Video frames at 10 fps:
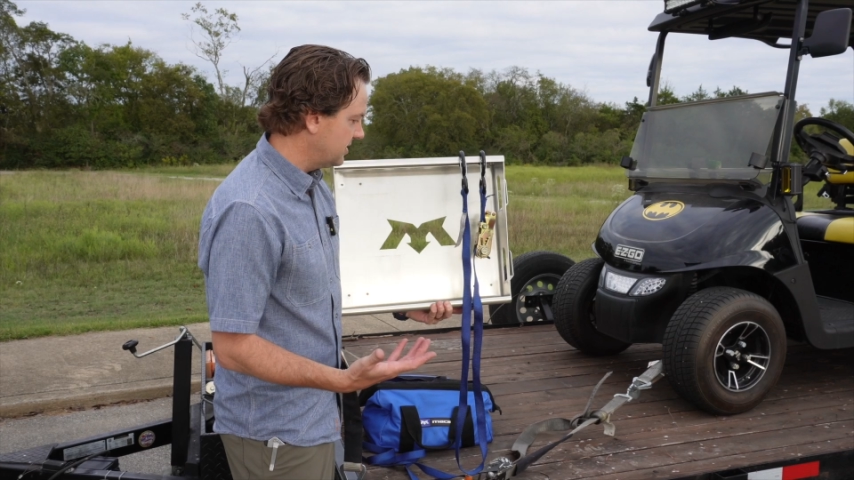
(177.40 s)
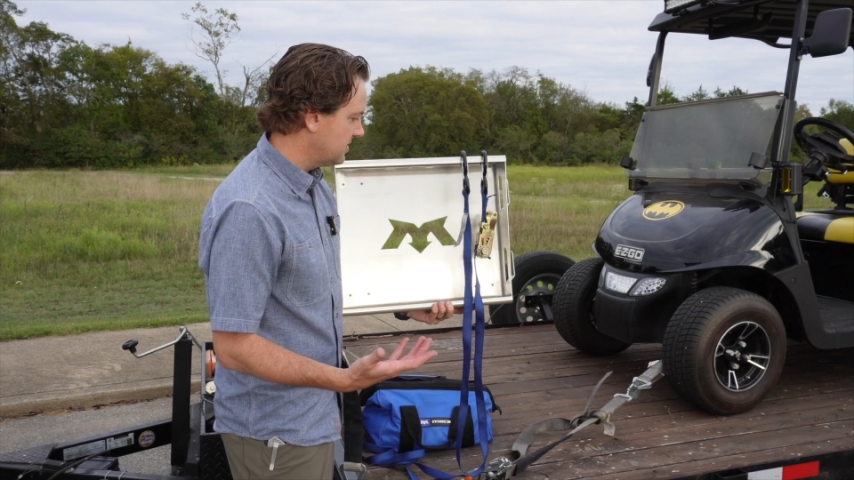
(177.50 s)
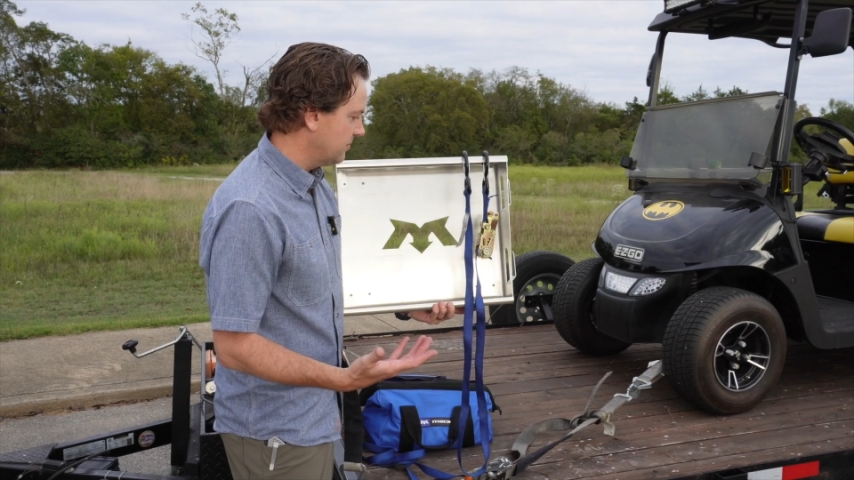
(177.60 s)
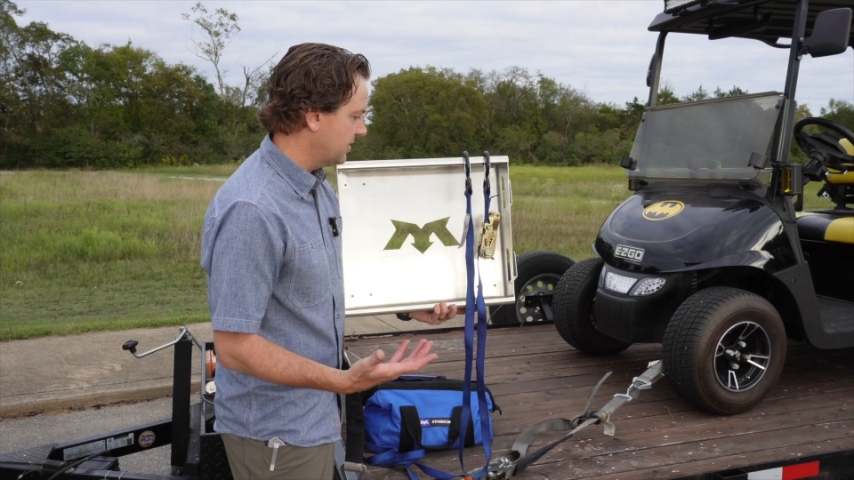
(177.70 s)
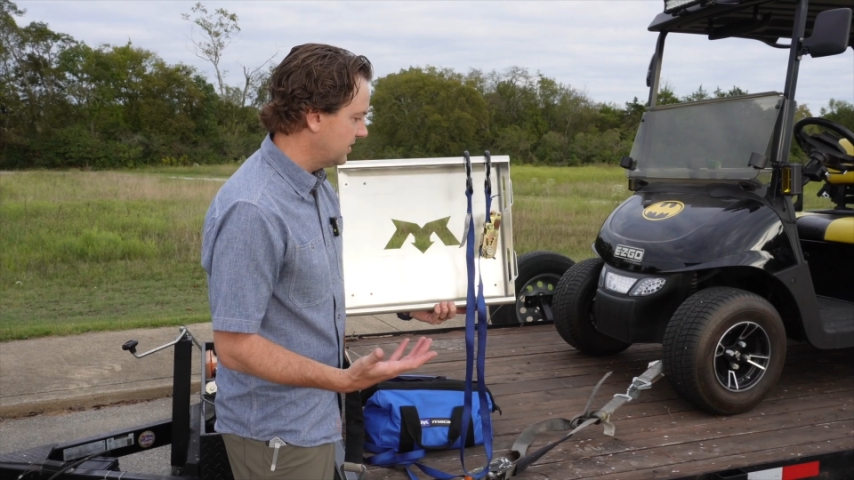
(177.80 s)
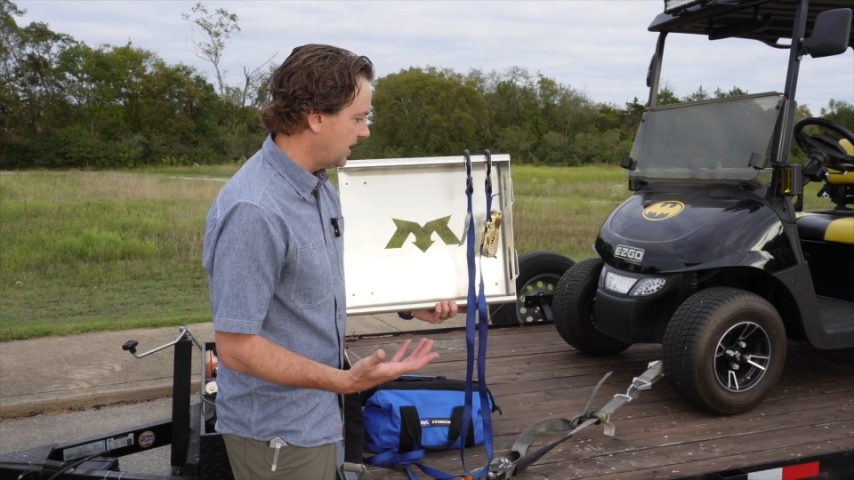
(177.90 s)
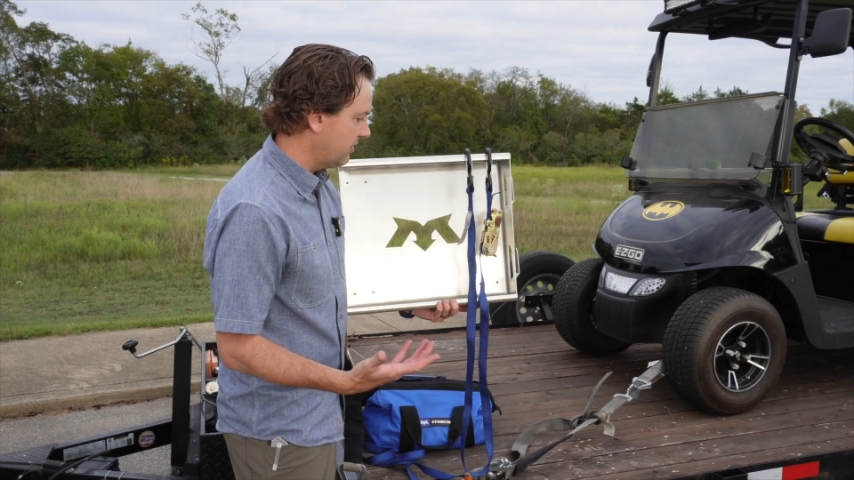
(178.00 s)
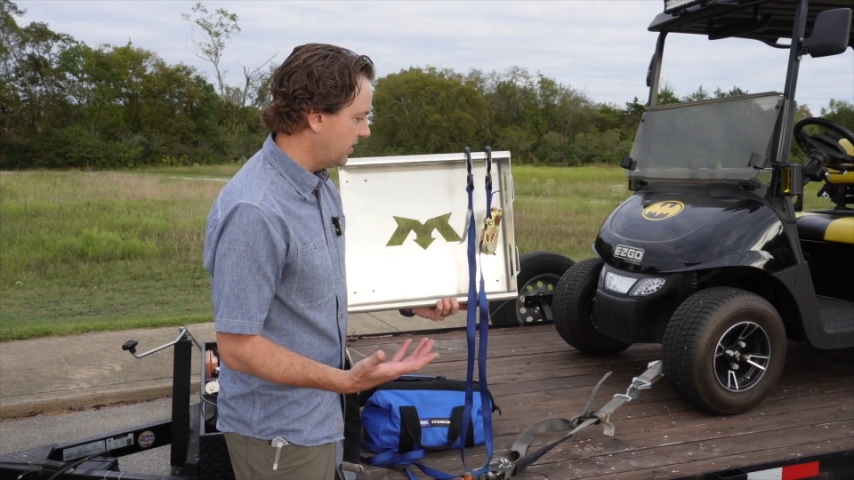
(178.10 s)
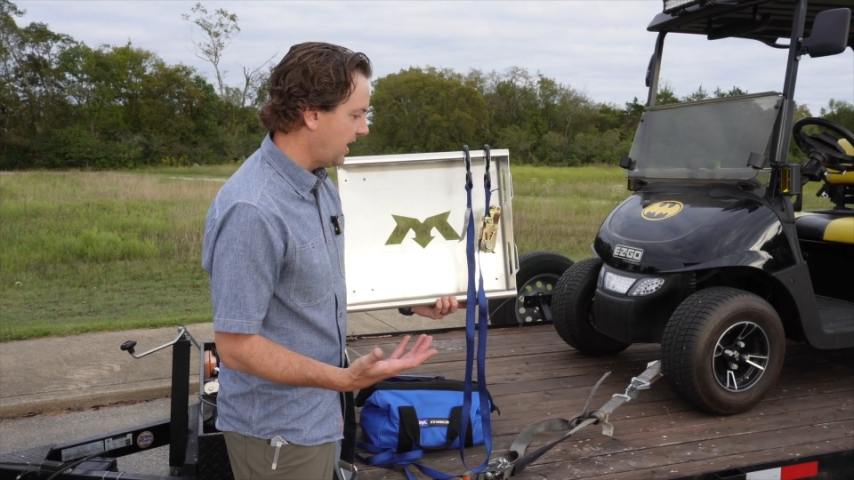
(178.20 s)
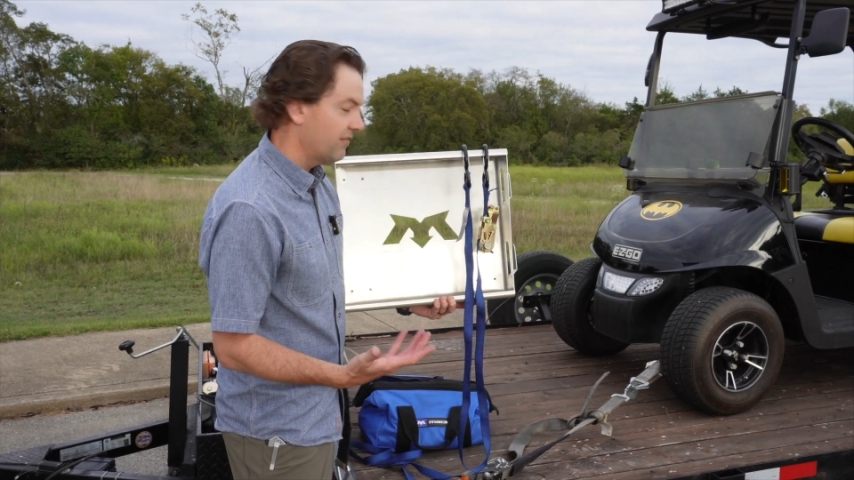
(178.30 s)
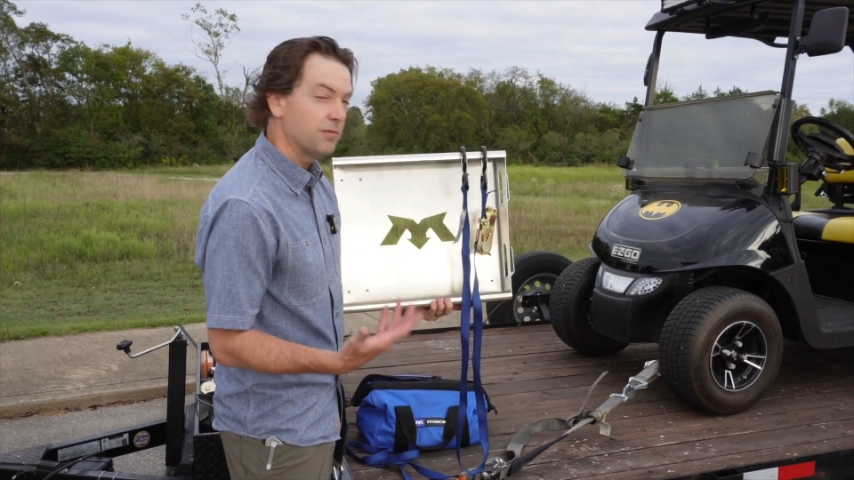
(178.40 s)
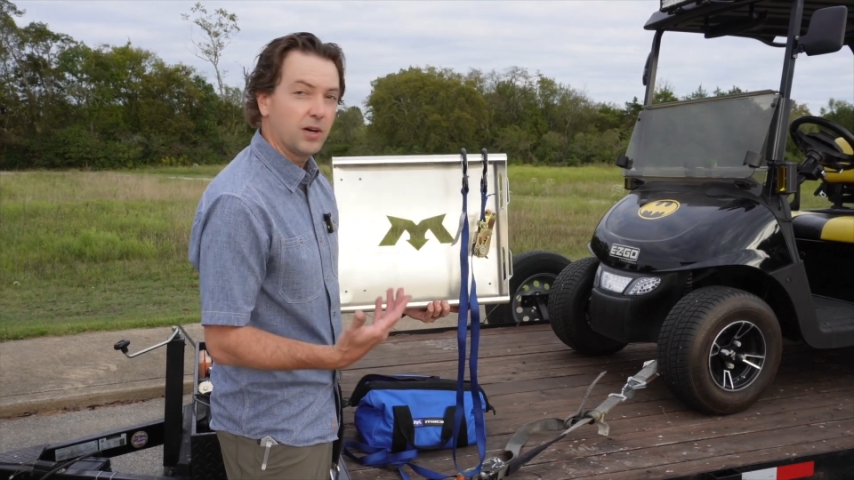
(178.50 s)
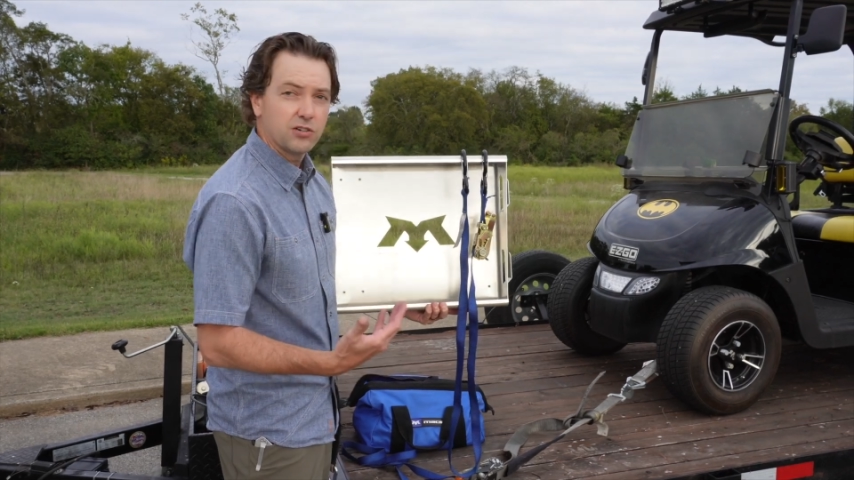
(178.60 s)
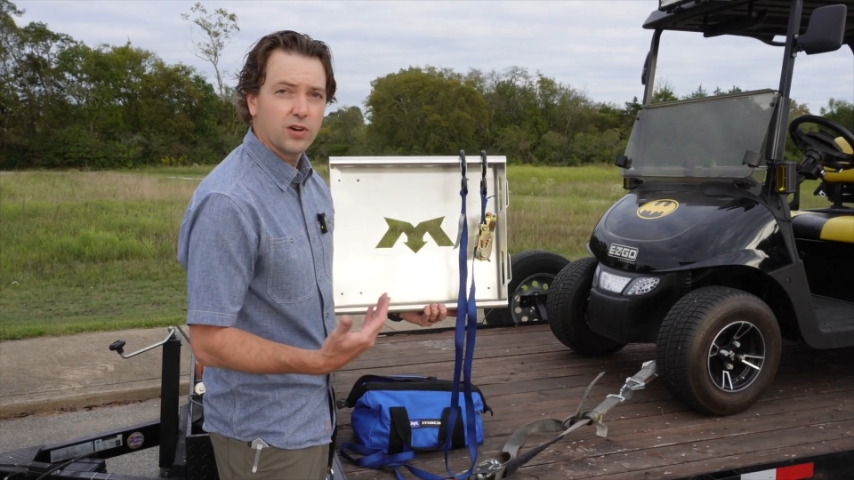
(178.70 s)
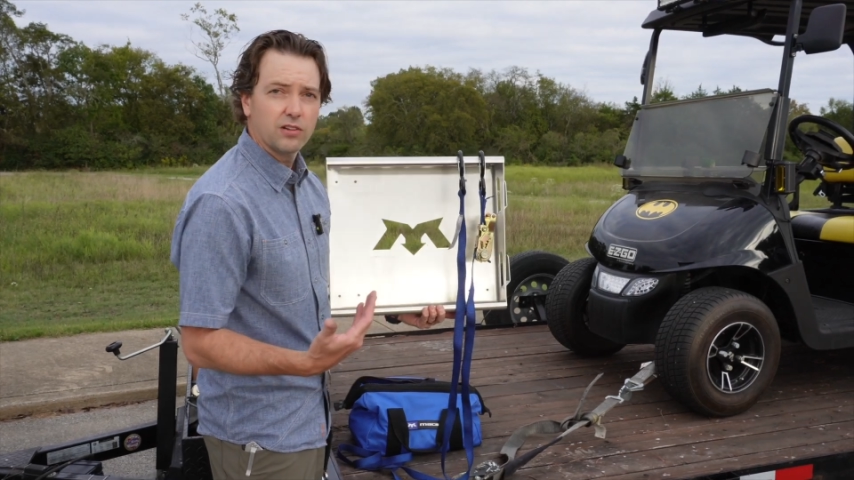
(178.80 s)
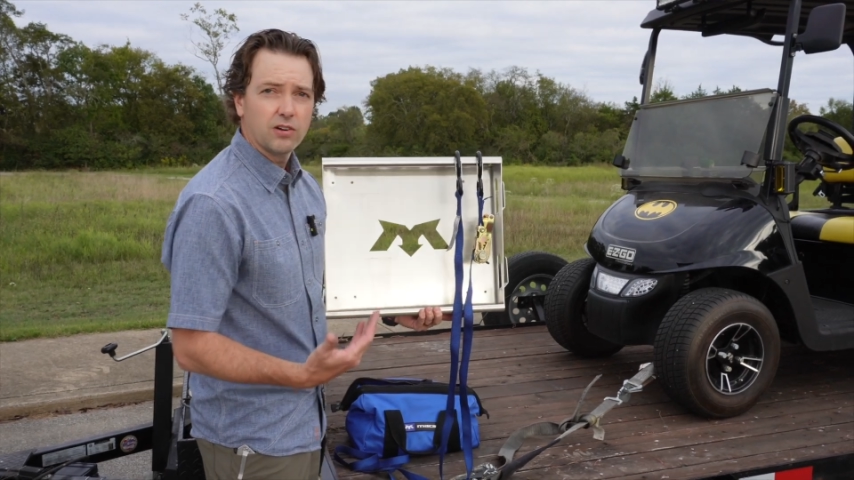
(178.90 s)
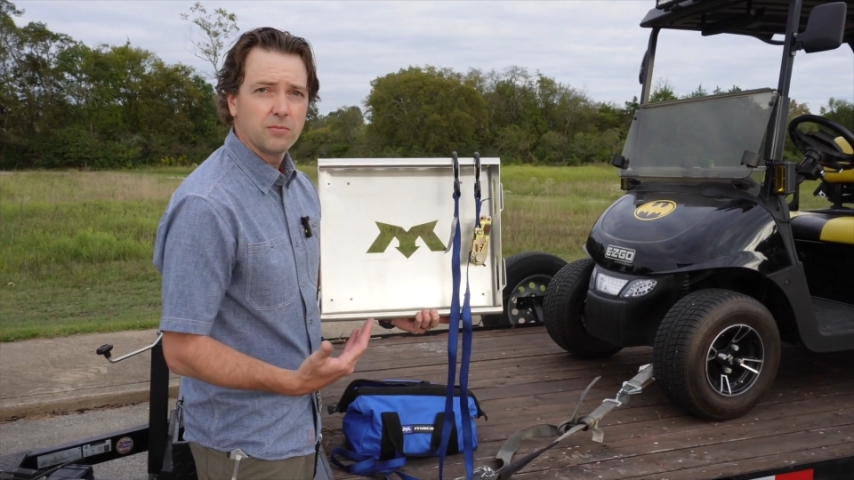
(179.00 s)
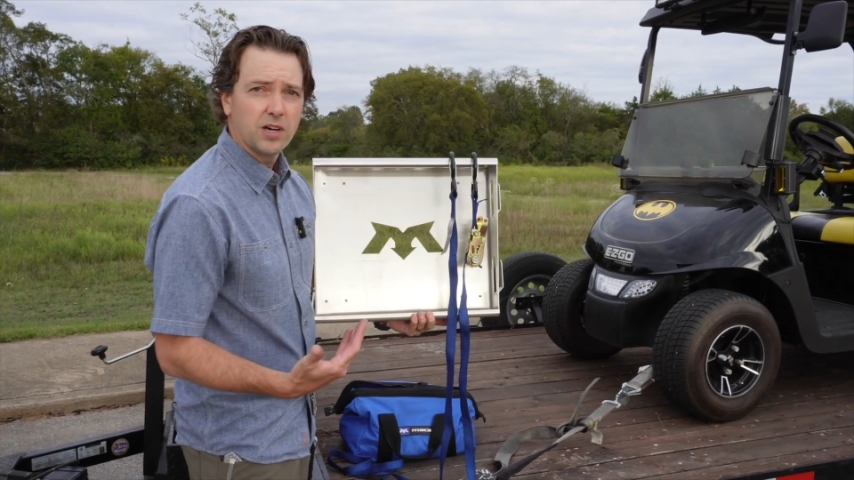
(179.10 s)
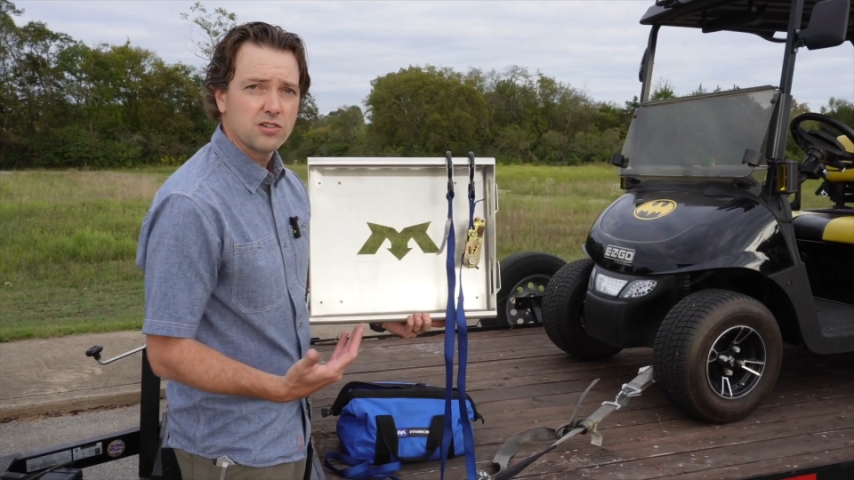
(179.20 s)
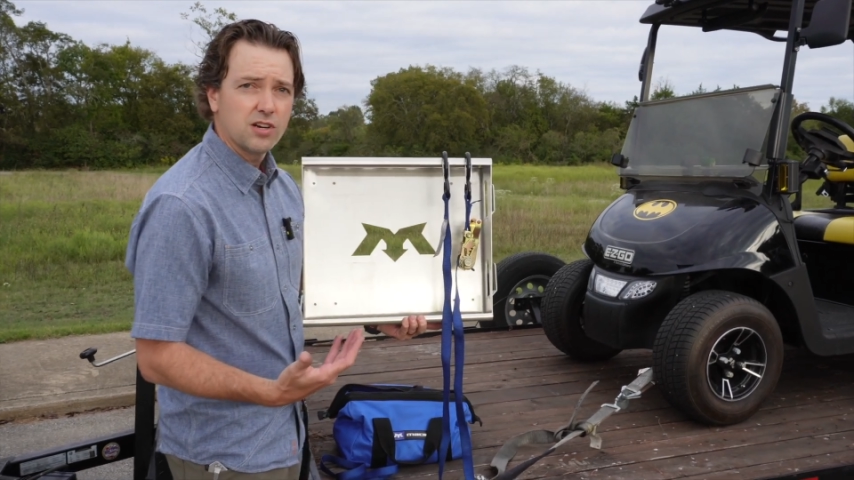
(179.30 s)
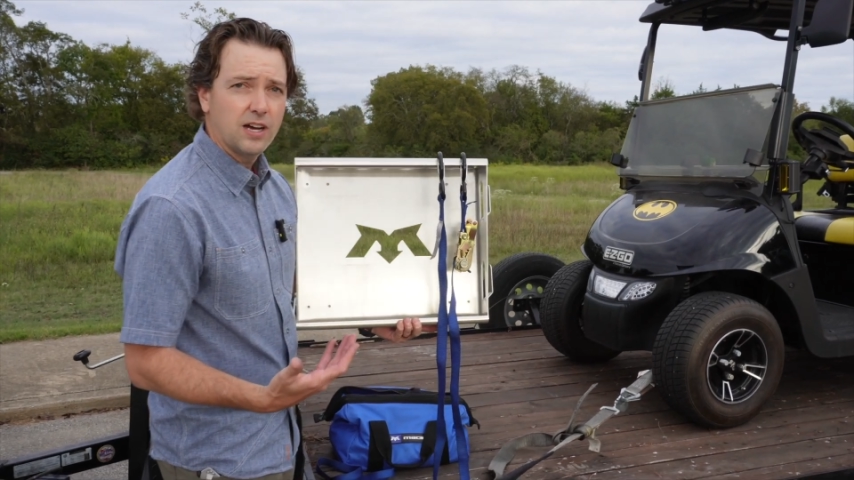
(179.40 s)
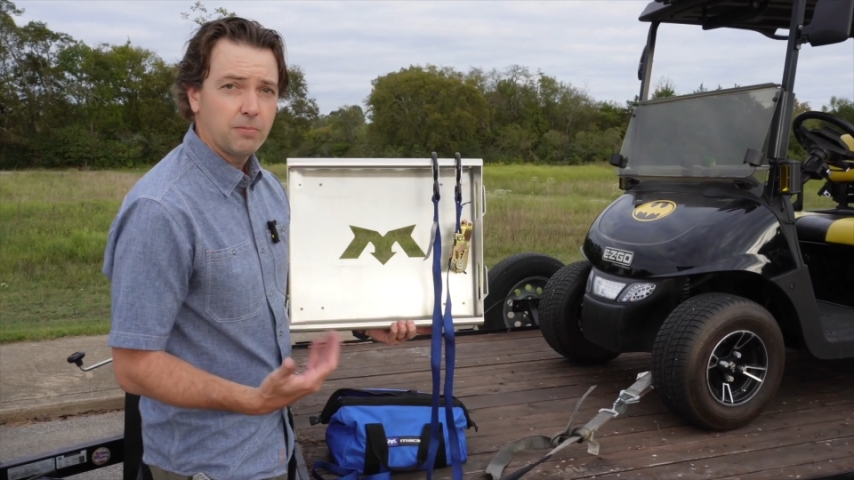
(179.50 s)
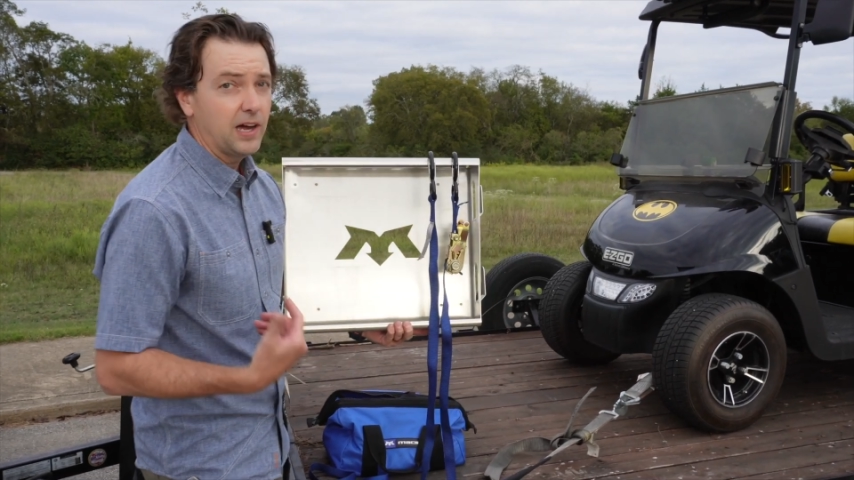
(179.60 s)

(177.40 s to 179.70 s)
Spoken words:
something that I would have in my trailer, in my shop.